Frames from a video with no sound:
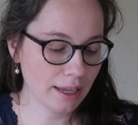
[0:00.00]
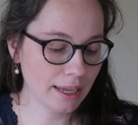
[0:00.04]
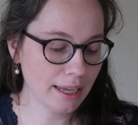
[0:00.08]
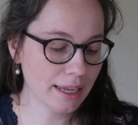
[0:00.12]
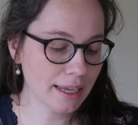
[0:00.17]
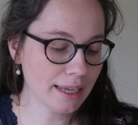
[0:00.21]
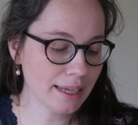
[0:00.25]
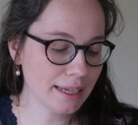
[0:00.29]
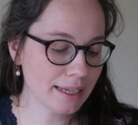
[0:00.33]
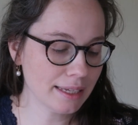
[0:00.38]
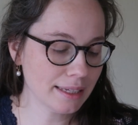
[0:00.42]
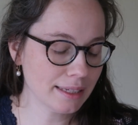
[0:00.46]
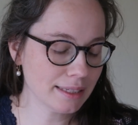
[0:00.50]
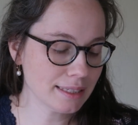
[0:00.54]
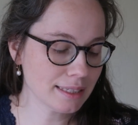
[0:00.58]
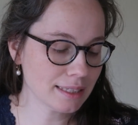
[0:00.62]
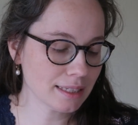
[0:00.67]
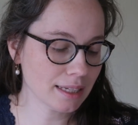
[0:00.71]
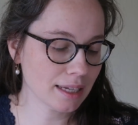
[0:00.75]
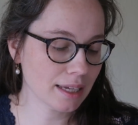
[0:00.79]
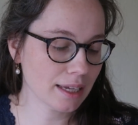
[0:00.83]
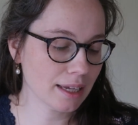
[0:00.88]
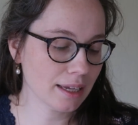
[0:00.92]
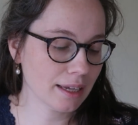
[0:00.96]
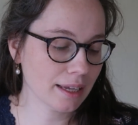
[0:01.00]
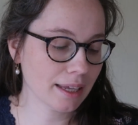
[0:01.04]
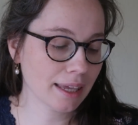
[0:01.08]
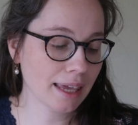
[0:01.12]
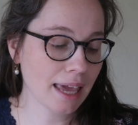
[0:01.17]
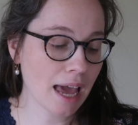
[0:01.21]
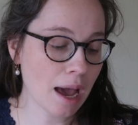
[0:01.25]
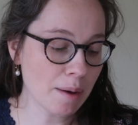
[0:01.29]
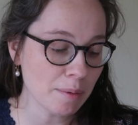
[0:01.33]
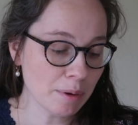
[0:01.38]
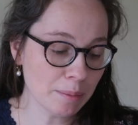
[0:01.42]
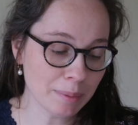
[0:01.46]
is
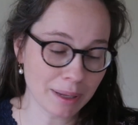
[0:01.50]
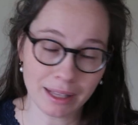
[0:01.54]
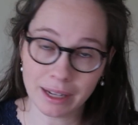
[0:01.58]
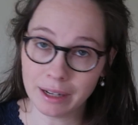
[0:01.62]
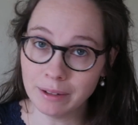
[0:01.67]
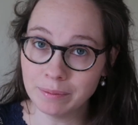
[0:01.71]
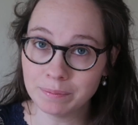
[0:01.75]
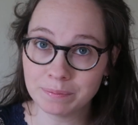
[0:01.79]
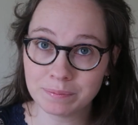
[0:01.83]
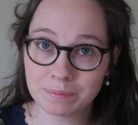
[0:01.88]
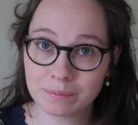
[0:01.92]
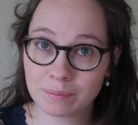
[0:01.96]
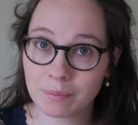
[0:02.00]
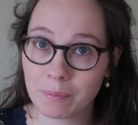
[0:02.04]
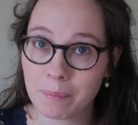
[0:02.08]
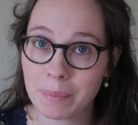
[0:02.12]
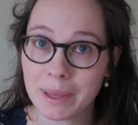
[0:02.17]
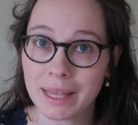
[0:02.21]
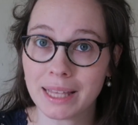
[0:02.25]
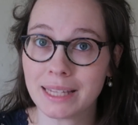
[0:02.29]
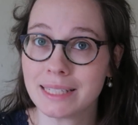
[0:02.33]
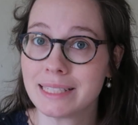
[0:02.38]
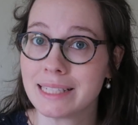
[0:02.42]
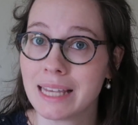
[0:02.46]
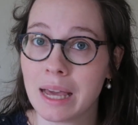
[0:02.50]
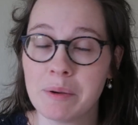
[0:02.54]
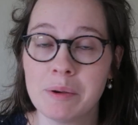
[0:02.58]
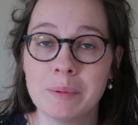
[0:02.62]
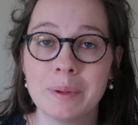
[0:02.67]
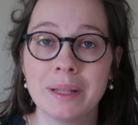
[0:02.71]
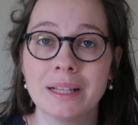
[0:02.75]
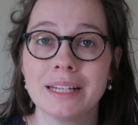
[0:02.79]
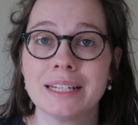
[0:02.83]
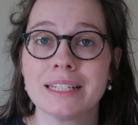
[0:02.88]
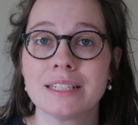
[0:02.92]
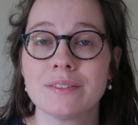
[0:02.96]
chamomilla, because
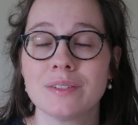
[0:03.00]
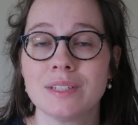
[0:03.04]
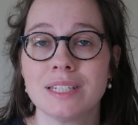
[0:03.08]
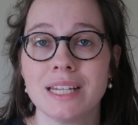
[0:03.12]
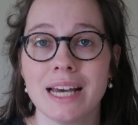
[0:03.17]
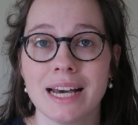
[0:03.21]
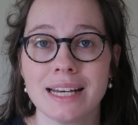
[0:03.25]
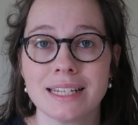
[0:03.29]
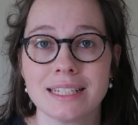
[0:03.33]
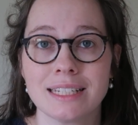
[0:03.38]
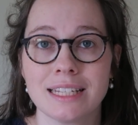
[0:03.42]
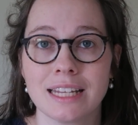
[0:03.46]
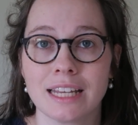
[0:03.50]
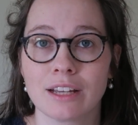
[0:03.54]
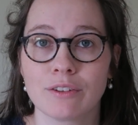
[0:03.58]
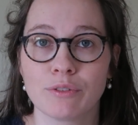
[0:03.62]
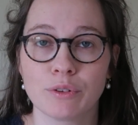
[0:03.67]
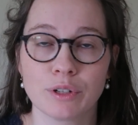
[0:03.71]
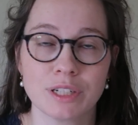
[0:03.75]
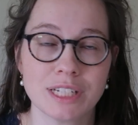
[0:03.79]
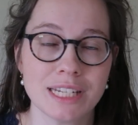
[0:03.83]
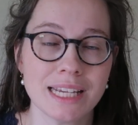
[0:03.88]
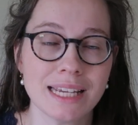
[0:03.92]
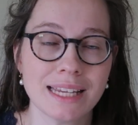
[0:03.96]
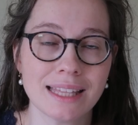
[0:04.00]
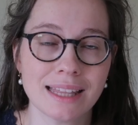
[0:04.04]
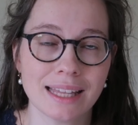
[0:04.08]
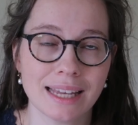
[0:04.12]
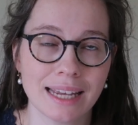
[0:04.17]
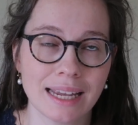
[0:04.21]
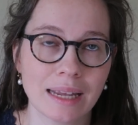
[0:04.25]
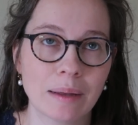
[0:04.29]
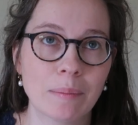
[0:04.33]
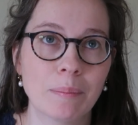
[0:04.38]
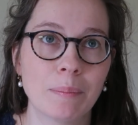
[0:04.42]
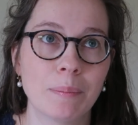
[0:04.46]
chamomilla is fantastic for
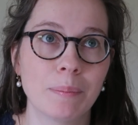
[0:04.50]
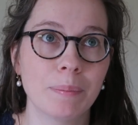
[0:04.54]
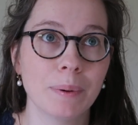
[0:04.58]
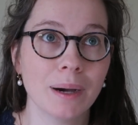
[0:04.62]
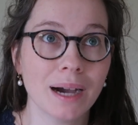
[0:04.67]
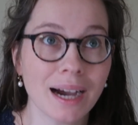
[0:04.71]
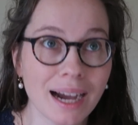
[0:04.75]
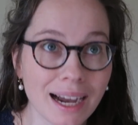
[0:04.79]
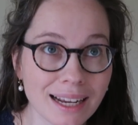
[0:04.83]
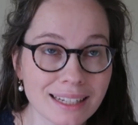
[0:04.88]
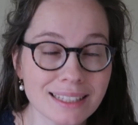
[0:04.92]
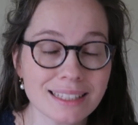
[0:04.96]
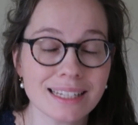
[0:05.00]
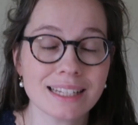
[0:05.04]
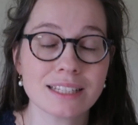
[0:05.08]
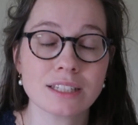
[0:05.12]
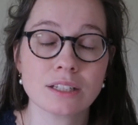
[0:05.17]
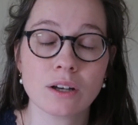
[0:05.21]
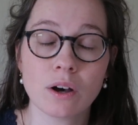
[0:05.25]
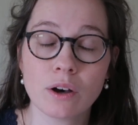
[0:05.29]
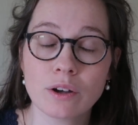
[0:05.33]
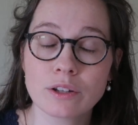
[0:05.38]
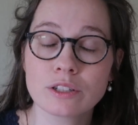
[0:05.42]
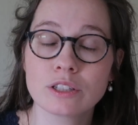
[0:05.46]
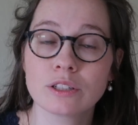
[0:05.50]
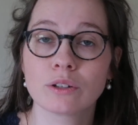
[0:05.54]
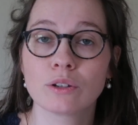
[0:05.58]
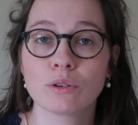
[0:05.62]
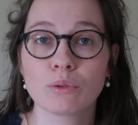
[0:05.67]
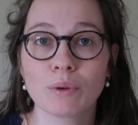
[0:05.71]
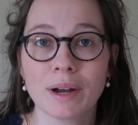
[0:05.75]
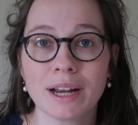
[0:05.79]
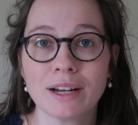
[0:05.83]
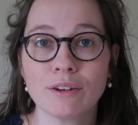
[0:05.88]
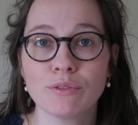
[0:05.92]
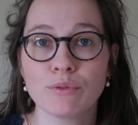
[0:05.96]
teething, but it's also
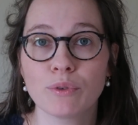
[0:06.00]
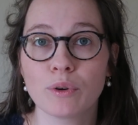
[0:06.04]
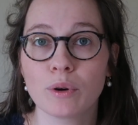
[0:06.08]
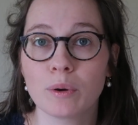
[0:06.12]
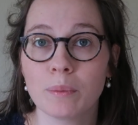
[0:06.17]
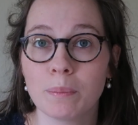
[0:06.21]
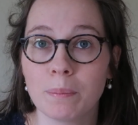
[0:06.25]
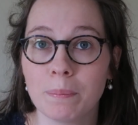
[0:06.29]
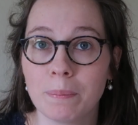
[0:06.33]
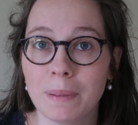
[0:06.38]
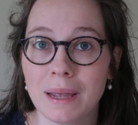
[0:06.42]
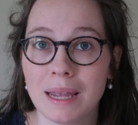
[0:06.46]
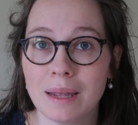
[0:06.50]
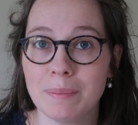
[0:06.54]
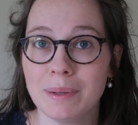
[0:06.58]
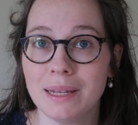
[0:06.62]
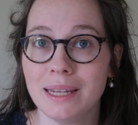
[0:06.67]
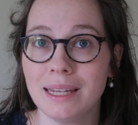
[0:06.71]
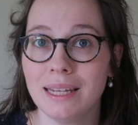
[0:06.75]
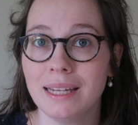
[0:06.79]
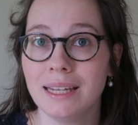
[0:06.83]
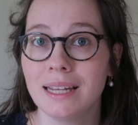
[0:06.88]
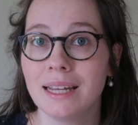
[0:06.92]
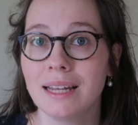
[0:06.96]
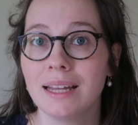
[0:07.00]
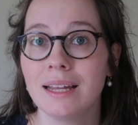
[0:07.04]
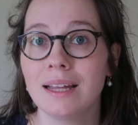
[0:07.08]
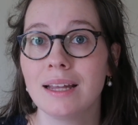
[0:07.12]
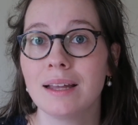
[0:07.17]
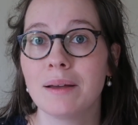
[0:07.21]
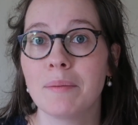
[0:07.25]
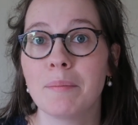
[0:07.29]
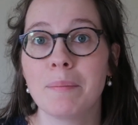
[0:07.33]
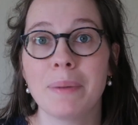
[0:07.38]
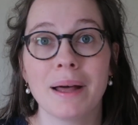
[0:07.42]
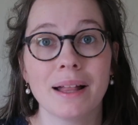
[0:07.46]
great for baby
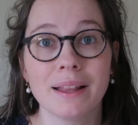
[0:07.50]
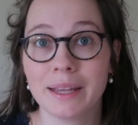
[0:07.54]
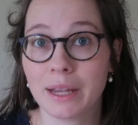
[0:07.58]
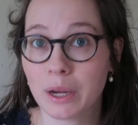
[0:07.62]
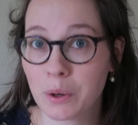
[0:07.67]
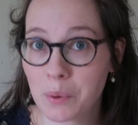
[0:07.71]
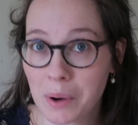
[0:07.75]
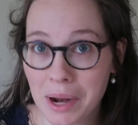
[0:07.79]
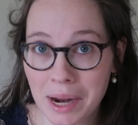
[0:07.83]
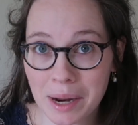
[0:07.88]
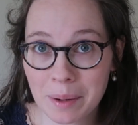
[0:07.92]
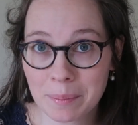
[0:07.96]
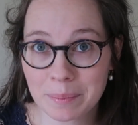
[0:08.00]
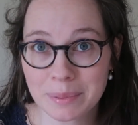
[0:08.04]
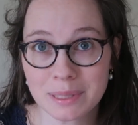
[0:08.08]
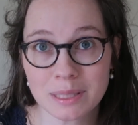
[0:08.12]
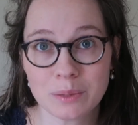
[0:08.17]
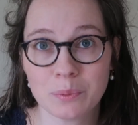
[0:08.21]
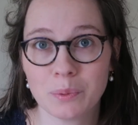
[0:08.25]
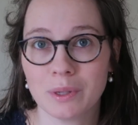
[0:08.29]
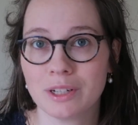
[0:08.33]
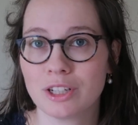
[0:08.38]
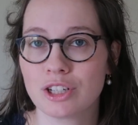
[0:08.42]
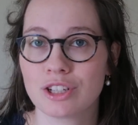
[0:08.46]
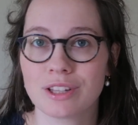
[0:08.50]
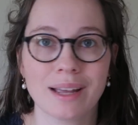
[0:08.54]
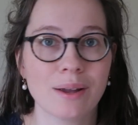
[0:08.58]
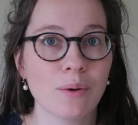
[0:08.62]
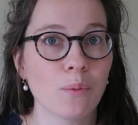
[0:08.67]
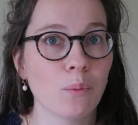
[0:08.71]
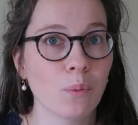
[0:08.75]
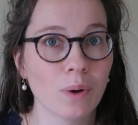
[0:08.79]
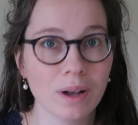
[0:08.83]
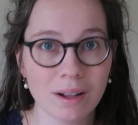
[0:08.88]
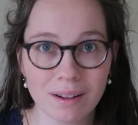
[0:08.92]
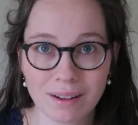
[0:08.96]
belly cramps, which
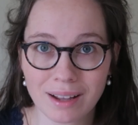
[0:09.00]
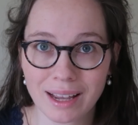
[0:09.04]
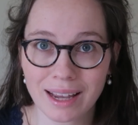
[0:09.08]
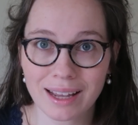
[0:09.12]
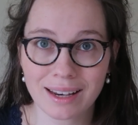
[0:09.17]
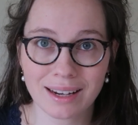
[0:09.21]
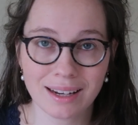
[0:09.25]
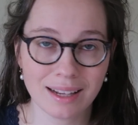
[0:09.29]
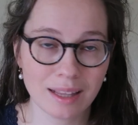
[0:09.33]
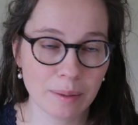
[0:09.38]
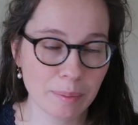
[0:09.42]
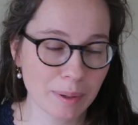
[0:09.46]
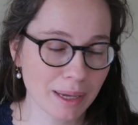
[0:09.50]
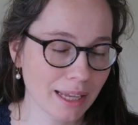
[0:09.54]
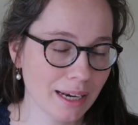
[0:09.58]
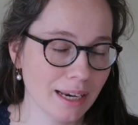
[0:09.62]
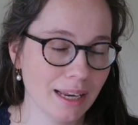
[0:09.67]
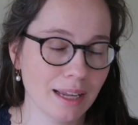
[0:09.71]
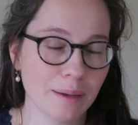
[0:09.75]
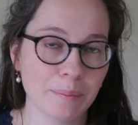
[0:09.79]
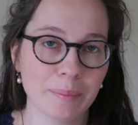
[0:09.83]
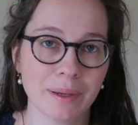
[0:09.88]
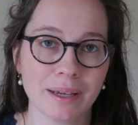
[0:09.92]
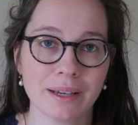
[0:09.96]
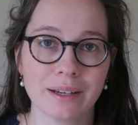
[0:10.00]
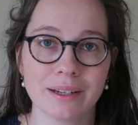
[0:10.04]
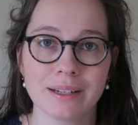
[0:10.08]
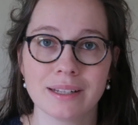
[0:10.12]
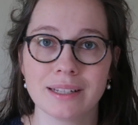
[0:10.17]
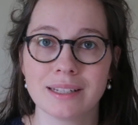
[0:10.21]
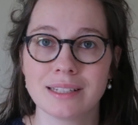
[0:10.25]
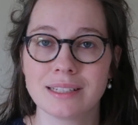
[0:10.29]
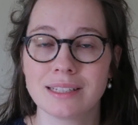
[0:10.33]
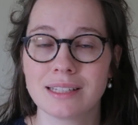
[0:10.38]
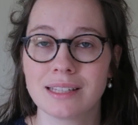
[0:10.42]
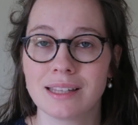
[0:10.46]
they will get in the beginning
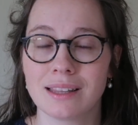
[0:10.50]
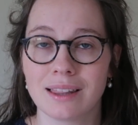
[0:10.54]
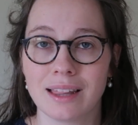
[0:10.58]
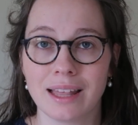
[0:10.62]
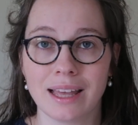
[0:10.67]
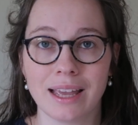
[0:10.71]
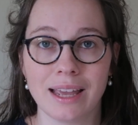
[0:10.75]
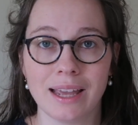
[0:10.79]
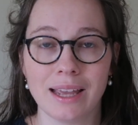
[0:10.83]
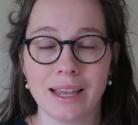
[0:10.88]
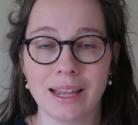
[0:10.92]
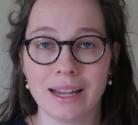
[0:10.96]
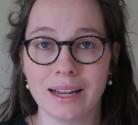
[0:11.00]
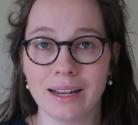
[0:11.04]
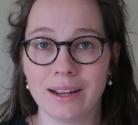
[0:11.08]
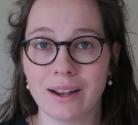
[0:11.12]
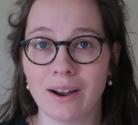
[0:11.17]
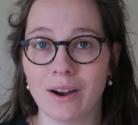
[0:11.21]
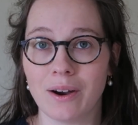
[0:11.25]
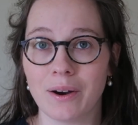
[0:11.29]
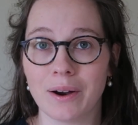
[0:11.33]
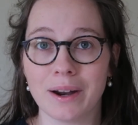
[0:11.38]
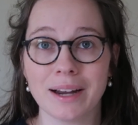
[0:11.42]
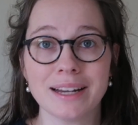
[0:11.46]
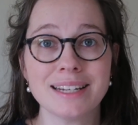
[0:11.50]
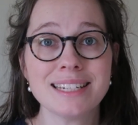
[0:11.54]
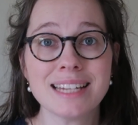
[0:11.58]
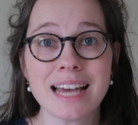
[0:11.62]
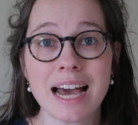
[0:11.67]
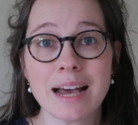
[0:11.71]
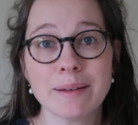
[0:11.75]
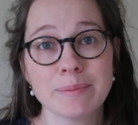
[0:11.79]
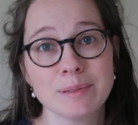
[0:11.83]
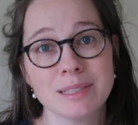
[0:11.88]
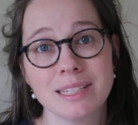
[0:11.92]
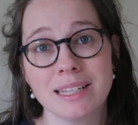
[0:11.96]
because they are
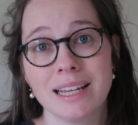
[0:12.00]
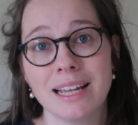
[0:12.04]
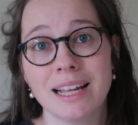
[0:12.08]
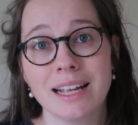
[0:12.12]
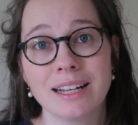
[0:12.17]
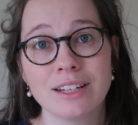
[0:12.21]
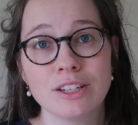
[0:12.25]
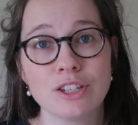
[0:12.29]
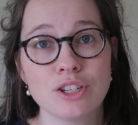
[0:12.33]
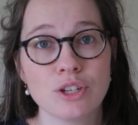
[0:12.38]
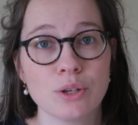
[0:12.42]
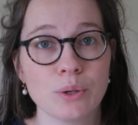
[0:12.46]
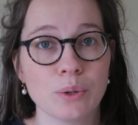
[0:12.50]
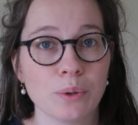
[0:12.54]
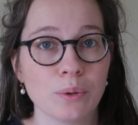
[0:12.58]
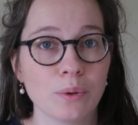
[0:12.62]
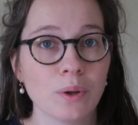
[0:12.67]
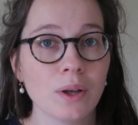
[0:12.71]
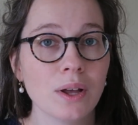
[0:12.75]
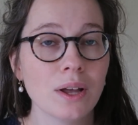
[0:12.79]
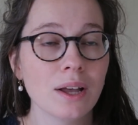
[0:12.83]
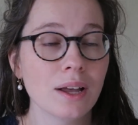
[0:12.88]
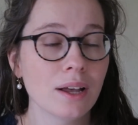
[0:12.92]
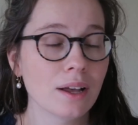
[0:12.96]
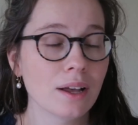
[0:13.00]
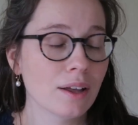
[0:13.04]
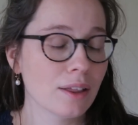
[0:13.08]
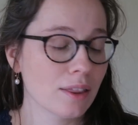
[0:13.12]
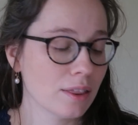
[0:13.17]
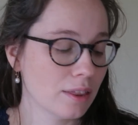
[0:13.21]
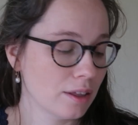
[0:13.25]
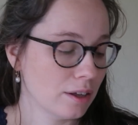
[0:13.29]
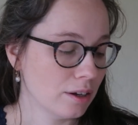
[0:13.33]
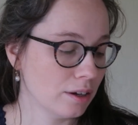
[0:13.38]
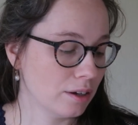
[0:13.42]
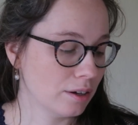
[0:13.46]
adapting to
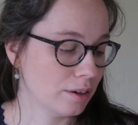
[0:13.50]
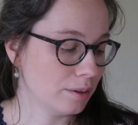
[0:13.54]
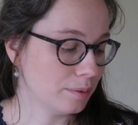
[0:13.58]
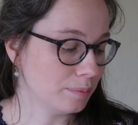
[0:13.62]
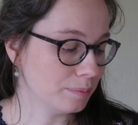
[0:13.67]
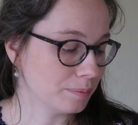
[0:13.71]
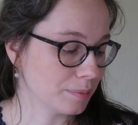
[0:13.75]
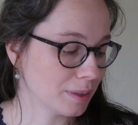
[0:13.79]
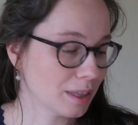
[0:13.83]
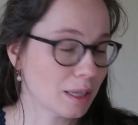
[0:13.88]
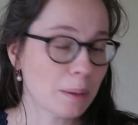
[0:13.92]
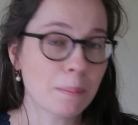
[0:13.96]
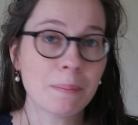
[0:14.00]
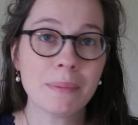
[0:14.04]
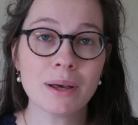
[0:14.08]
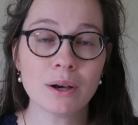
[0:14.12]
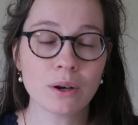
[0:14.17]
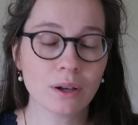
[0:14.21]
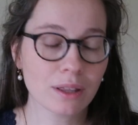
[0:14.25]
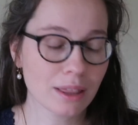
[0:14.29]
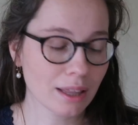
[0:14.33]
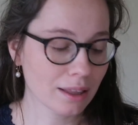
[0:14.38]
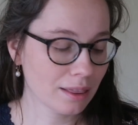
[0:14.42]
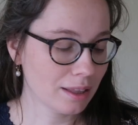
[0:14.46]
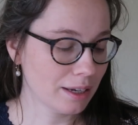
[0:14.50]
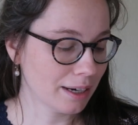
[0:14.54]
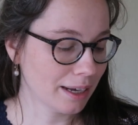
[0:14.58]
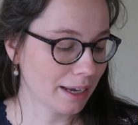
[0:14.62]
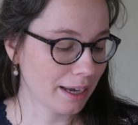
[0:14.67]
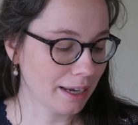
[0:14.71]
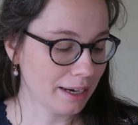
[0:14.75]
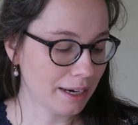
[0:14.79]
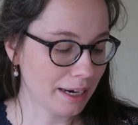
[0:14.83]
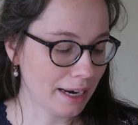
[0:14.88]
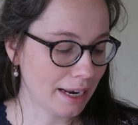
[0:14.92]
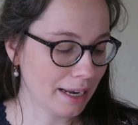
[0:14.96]
the, the milk that they're
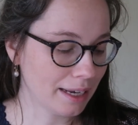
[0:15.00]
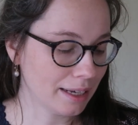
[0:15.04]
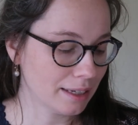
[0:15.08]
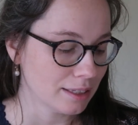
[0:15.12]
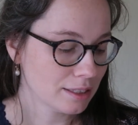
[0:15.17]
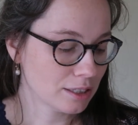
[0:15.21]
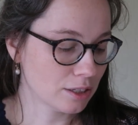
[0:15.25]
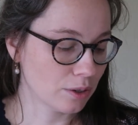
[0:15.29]
getting.